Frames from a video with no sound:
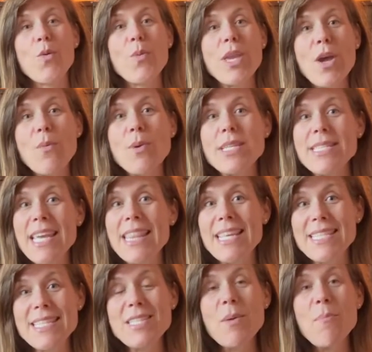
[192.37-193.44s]
We always say
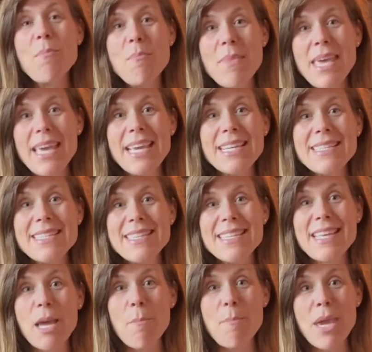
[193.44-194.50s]
this is a mix. It's
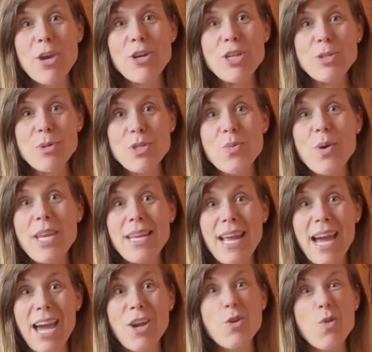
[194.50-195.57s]
like a marriage between
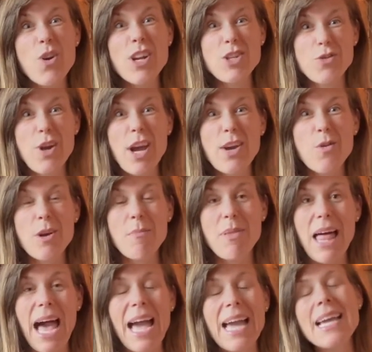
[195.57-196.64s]
iron ore and tricorn
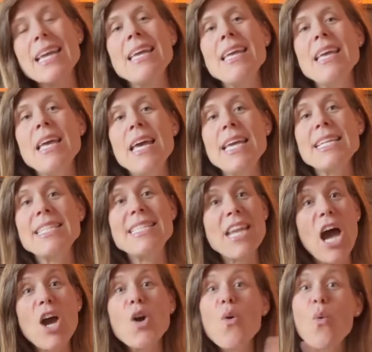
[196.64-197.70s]
black. It's
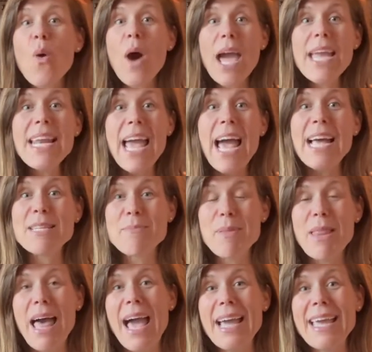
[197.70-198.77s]
not quite as
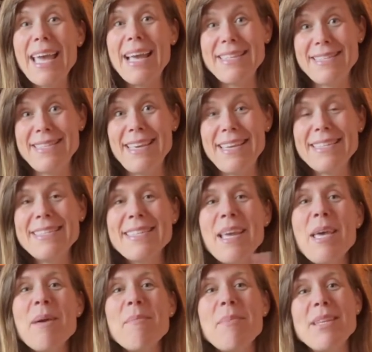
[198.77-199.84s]
black as this,
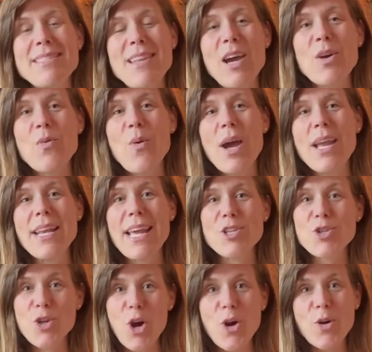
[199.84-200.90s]
but it's not quite as
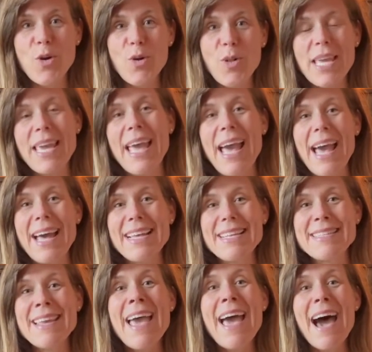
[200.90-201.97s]
charcoaly
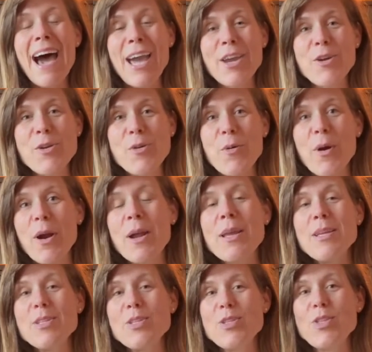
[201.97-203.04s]
as iron ore.
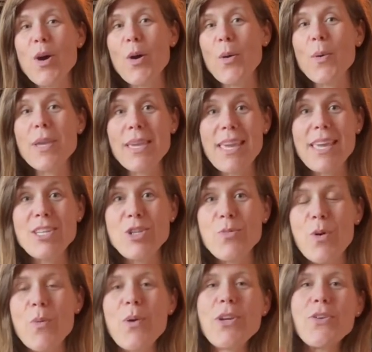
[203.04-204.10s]
So in case you
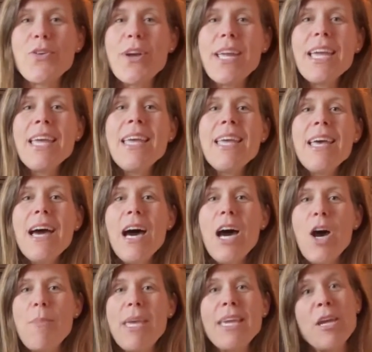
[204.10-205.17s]
were wondering,
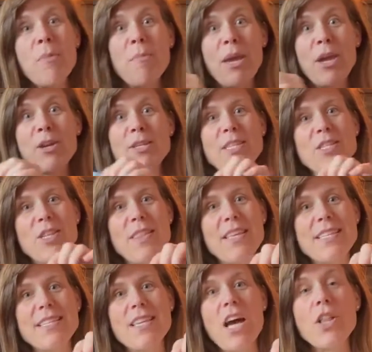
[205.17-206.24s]
um, in comparison to
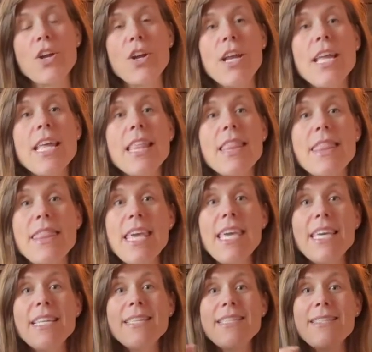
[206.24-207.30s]
this color,
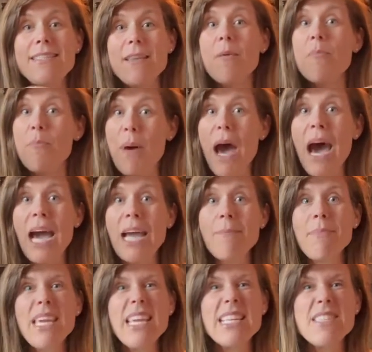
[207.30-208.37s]
this behind
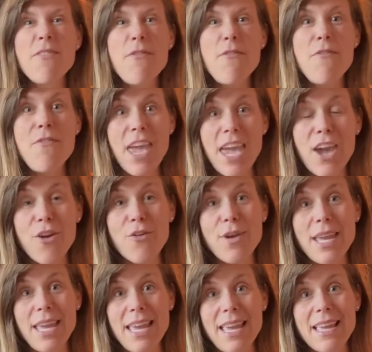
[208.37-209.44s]
me is
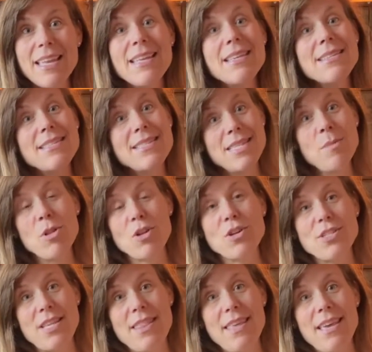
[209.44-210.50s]
very similar
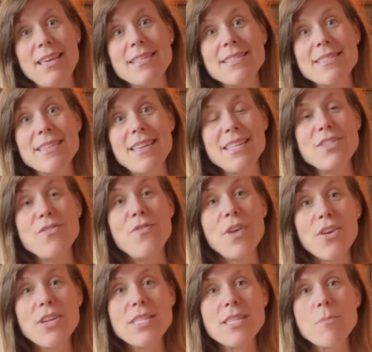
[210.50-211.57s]
to this. It's
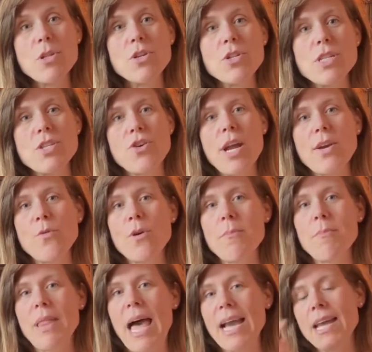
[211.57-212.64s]
very similar to Tricorn
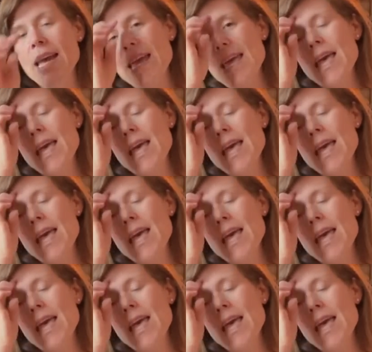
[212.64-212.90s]
Black.